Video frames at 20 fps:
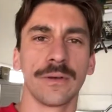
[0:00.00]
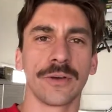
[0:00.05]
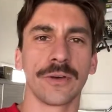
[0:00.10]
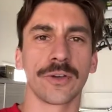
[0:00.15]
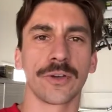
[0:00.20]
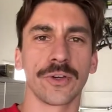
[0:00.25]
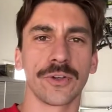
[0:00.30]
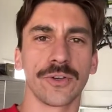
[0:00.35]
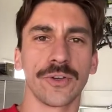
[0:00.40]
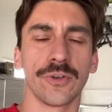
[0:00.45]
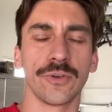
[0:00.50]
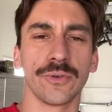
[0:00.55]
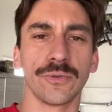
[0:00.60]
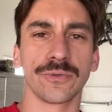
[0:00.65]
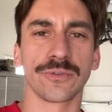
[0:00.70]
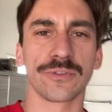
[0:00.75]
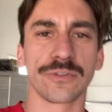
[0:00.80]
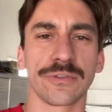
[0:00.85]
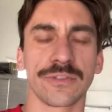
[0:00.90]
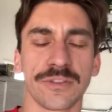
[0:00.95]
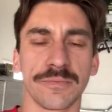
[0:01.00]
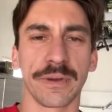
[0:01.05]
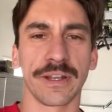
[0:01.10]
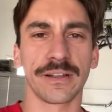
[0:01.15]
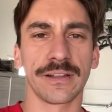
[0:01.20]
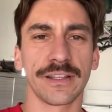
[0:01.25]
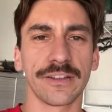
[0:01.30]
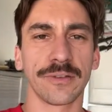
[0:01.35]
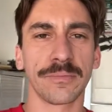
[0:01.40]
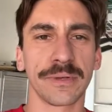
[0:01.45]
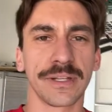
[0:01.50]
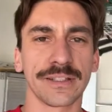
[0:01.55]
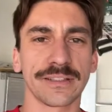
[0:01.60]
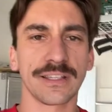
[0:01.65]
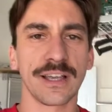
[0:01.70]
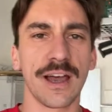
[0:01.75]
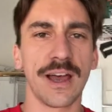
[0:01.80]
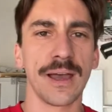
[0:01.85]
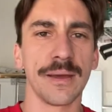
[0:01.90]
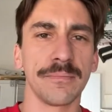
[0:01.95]
Good news, spent a little bit of
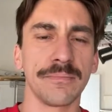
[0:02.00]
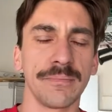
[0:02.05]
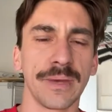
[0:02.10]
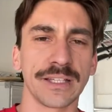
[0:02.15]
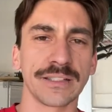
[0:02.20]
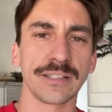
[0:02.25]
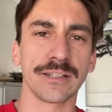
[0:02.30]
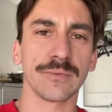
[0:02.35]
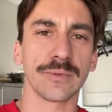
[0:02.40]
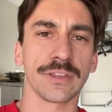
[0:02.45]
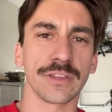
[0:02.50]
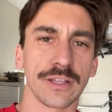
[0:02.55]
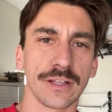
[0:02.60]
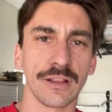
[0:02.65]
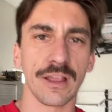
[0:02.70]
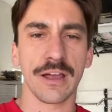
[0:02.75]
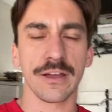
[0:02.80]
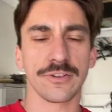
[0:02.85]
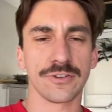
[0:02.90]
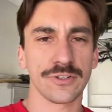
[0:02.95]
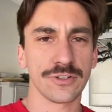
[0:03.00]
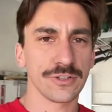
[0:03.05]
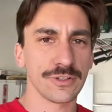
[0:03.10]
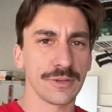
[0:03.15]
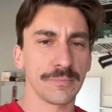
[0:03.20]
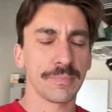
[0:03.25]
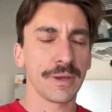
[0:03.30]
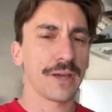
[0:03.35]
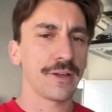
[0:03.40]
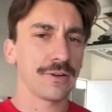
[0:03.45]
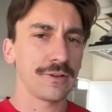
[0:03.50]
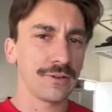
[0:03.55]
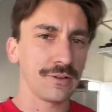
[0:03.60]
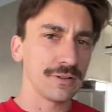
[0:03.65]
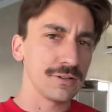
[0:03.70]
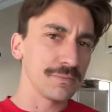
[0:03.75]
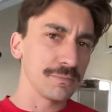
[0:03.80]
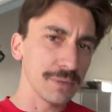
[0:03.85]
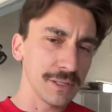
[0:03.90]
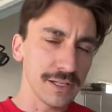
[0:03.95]
time messing with the clutch and the pedal
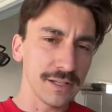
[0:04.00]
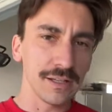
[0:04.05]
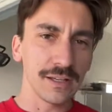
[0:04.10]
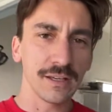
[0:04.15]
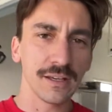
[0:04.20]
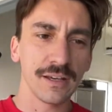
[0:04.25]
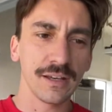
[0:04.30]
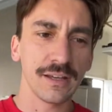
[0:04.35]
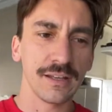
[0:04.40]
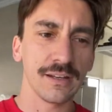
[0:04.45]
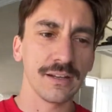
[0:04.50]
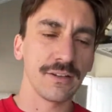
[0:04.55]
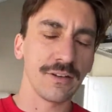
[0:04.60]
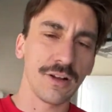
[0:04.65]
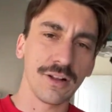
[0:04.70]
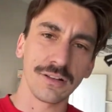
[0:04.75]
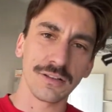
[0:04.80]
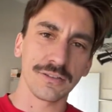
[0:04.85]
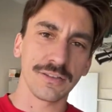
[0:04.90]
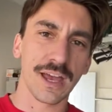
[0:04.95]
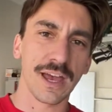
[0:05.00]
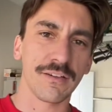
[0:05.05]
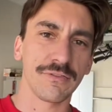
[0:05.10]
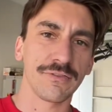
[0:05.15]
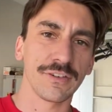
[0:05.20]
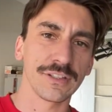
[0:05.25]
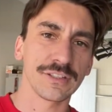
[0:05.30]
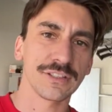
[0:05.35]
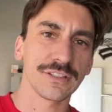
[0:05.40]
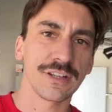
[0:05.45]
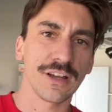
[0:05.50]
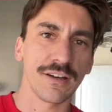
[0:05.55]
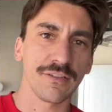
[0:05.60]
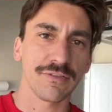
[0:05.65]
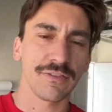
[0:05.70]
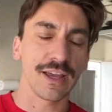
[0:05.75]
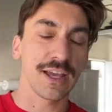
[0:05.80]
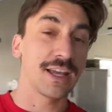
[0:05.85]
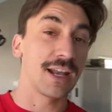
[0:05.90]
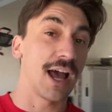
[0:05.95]
and bleeding it and all of that fun stuff,
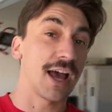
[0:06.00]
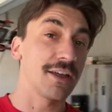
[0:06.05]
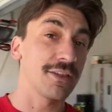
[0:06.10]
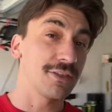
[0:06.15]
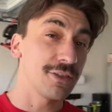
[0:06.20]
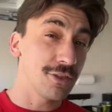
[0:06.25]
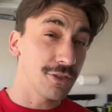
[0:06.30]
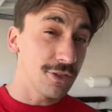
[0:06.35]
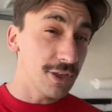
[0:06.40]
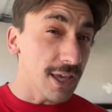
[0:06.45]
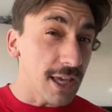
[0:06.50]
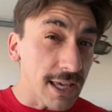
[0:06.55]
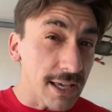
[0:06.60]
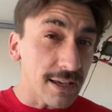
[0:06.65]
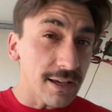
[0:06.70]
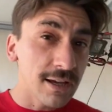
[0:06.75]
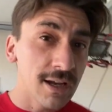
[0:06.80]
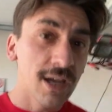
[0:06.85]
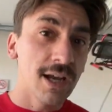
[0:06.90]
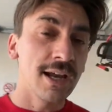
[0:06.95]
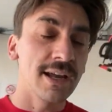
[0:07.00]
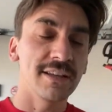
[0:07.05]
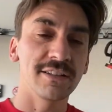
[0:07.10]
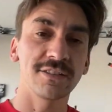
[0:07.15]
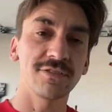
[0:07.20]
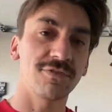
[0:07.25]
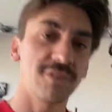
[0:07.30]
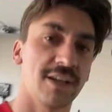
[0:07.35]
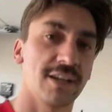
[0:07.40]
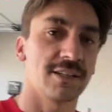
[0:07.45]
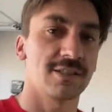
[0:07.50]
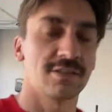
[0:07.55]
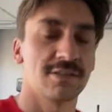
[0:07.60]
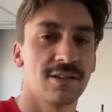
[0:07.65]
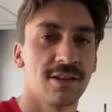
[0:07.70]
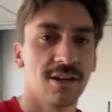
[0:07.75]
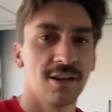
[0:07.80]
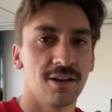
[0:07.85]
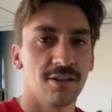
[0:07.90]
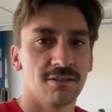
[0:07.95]
and I think it's fixed.
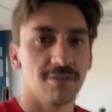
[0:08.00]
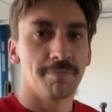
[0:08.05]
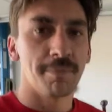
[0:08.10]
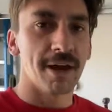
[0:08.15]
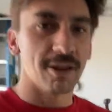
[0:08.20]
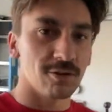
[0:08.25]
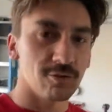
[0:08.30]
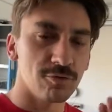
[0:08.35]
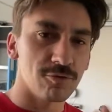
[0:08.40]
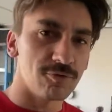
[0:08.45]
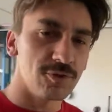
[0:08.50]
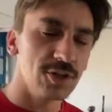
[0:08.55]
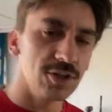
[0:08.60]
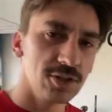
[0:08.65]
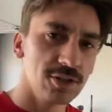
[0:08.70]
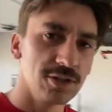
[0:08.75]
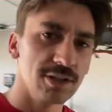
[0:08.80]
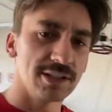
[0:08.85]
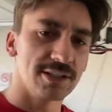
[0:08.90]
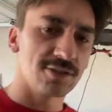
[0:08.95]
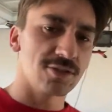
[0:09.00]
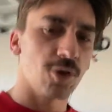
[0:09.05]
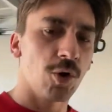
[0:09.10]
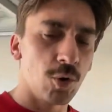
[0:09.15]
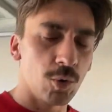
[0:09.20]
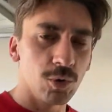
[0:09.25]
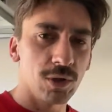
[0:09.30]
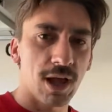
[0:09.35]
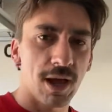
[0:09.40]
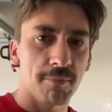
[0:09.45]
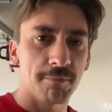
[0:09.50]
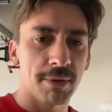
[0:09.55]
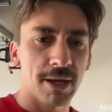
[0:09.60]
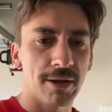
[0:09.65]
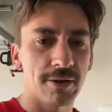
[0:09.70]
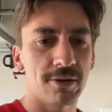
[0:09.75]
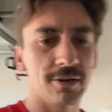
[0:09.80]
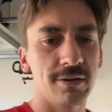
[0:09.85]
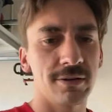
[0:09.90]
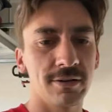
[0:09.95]
The pedal feel is a whole lot
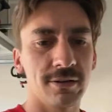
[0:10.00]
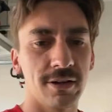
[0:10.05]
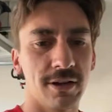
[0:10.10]
better.